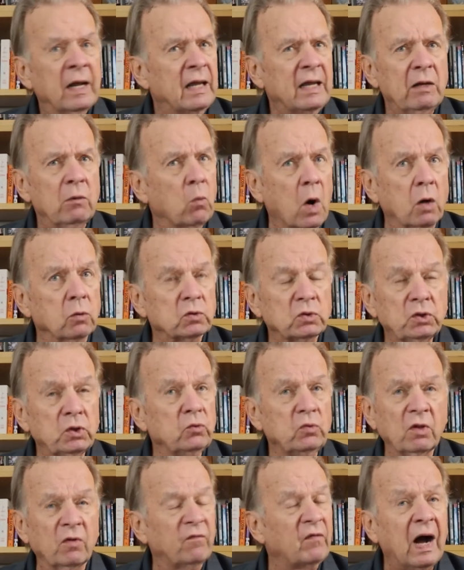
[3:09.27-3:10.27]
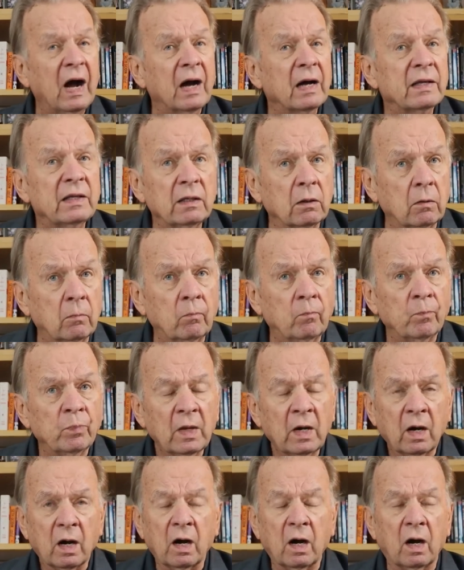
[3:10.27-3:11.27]
He won't do the volume
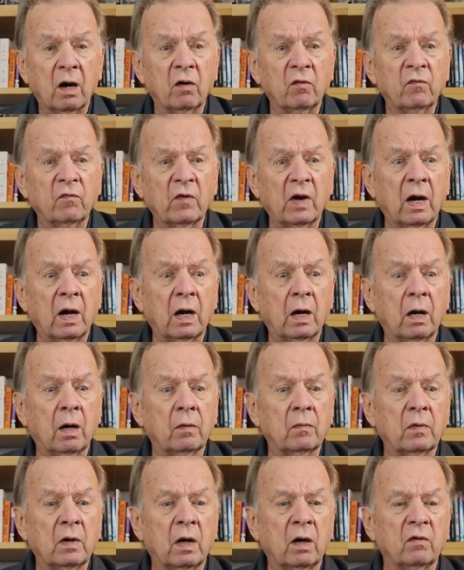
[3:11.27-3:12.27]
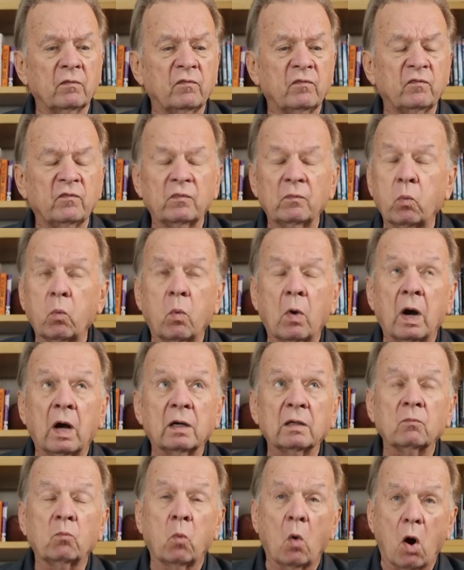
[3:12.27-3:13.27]
of
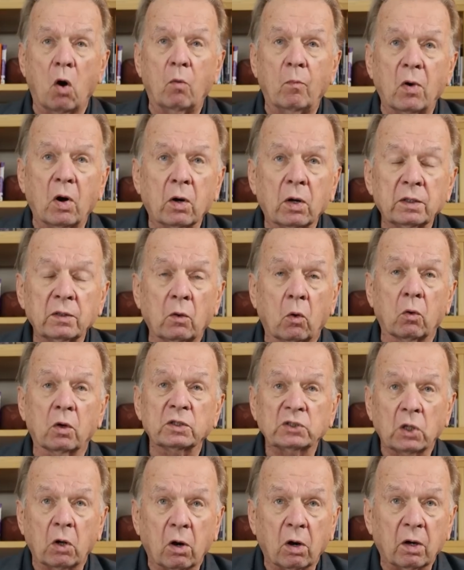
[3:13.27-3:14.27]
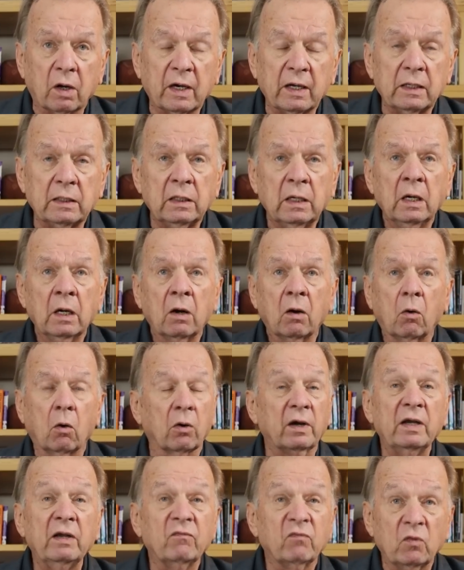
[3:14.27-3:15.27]
Walmart or Target
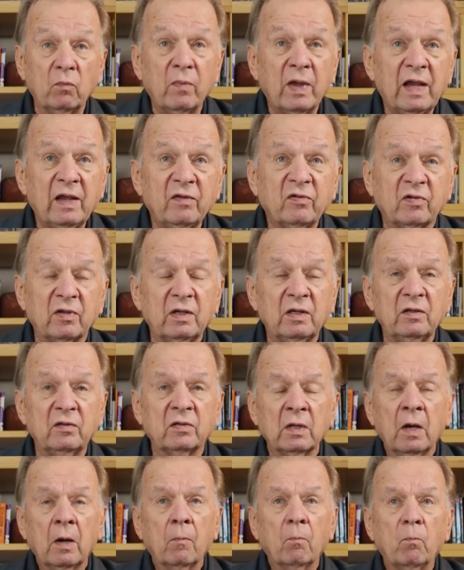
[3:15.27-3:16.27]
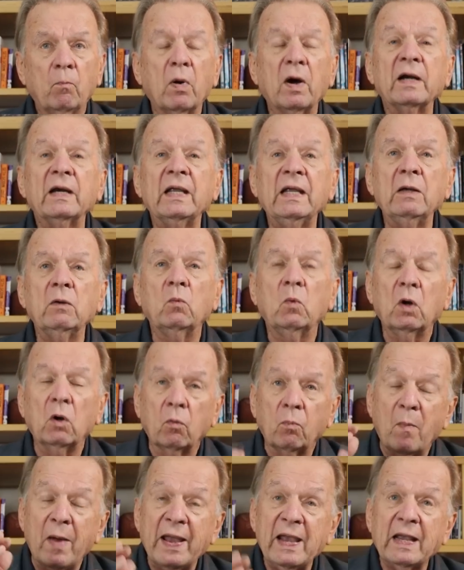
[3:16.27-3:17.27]
or even Macy's, but he
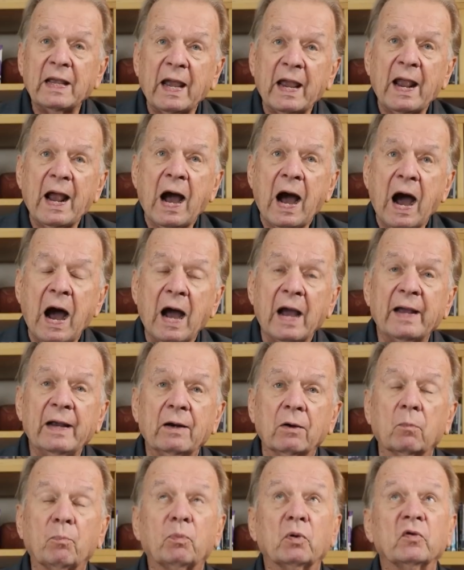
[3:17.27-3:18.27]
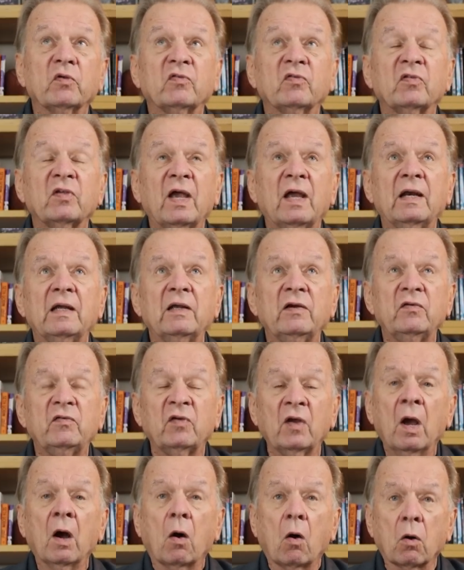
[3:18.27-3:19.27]
will make a higher
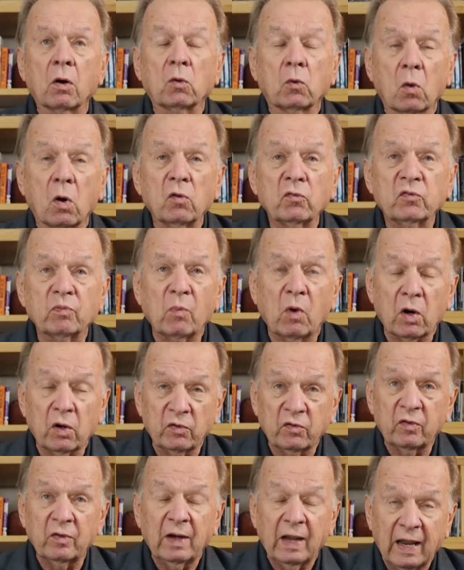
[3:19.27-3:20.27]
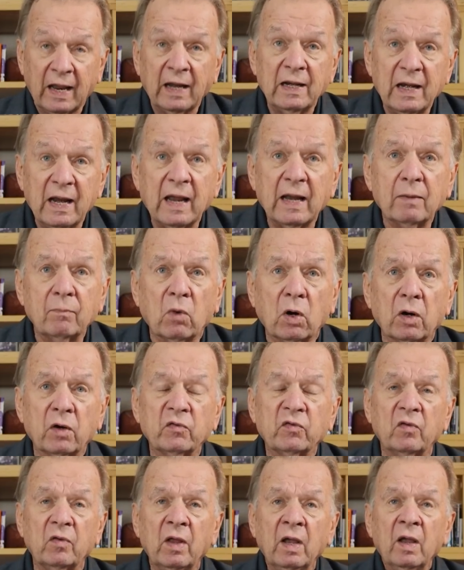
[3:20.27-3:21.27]
percentage or gross margin and net
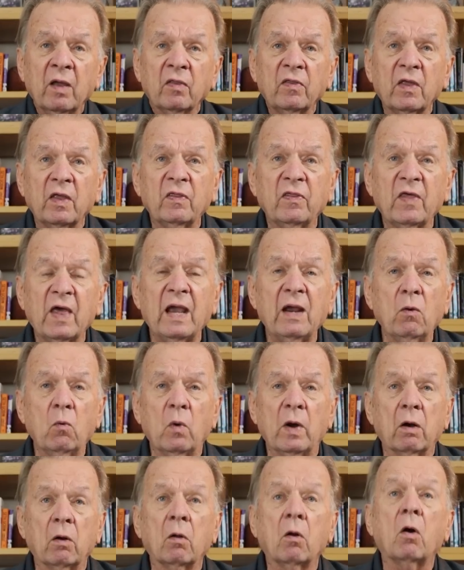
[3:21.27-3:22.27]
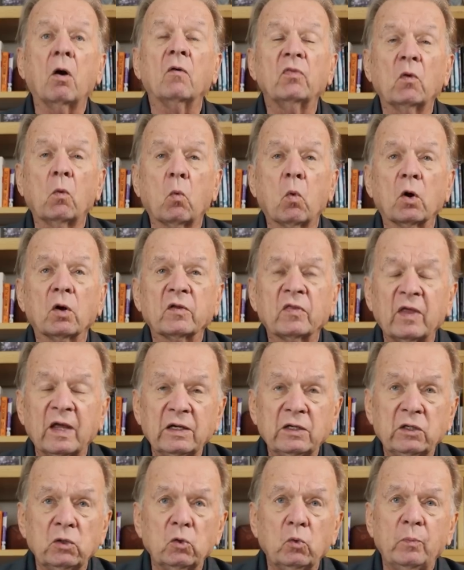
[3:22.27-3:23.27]
margin than they will on the work
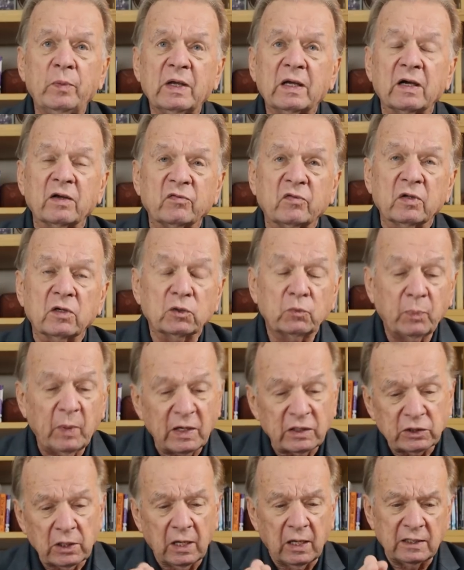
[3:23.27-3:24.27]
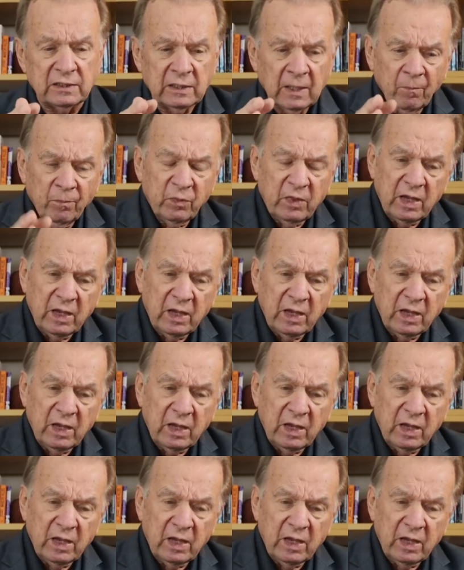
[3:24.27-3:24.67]
they do because they're specialized.